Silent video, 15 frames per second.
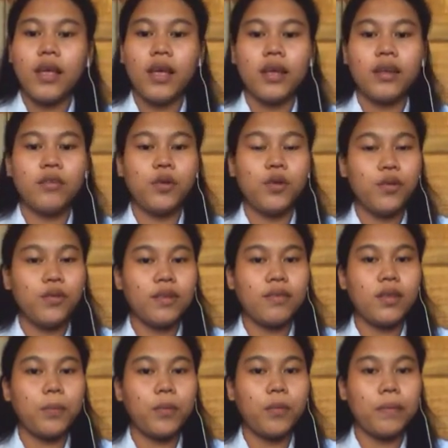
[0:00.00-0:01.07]
and reduces
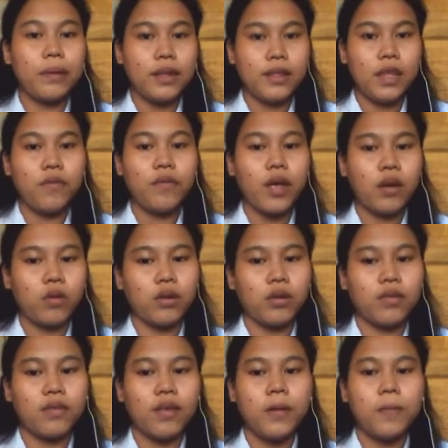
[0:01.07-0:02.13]
the probability of
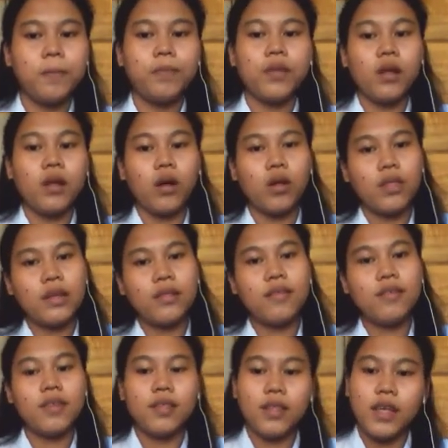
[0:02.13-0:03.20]
errors,
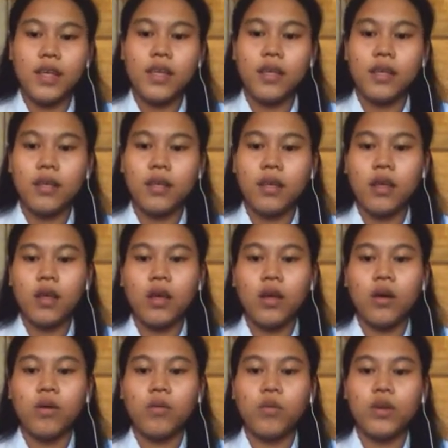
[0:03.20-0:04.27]
authenticity,
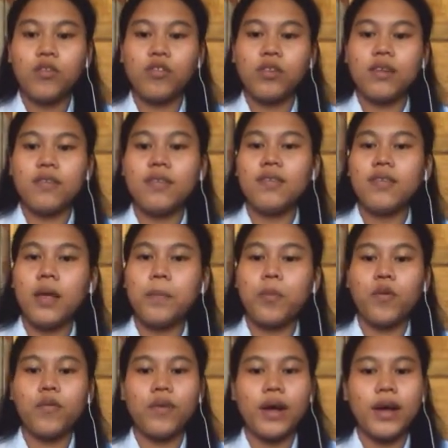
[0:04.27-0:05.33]
which the system
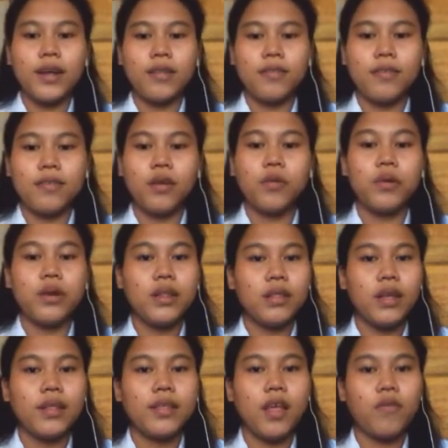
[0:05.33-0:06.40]
provides real
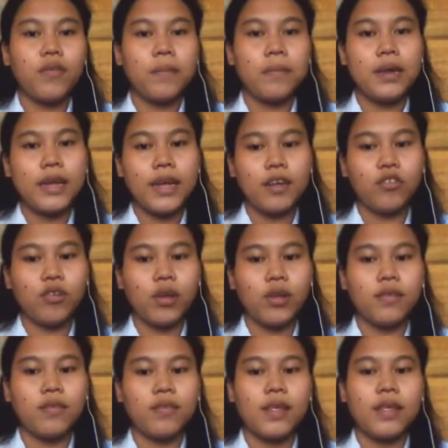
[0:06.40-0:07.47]
data of the
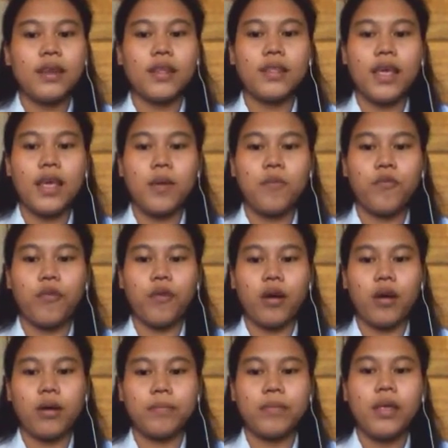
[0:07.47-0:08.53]
medications that came
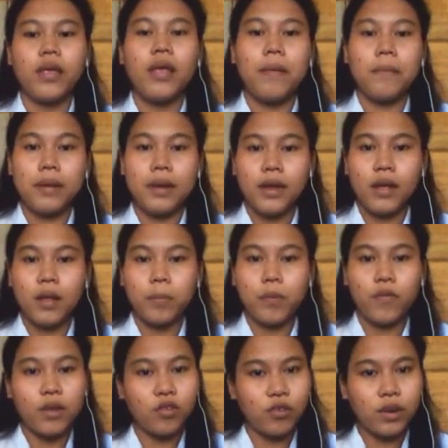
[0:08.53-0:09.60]
from medical
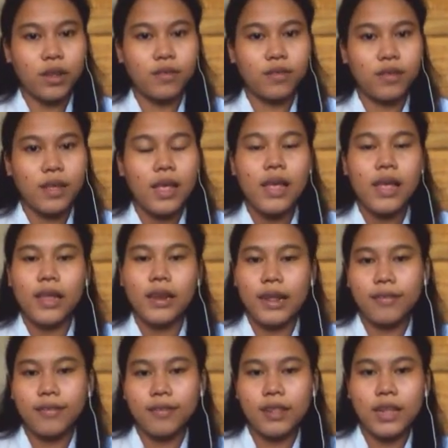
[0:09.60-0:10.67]
professionals, and
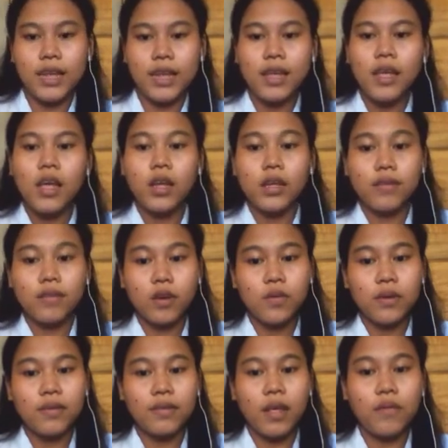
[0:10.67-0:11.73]
lastly,
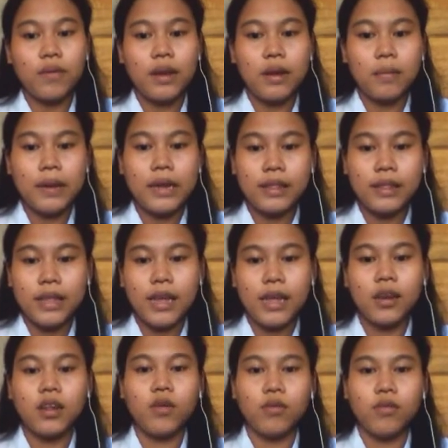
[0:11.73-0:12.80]
service availability
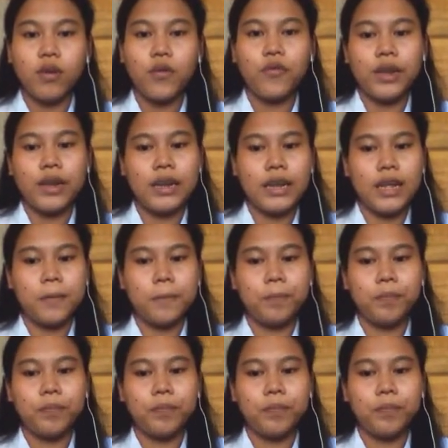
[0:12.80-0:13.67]
and user-friendly.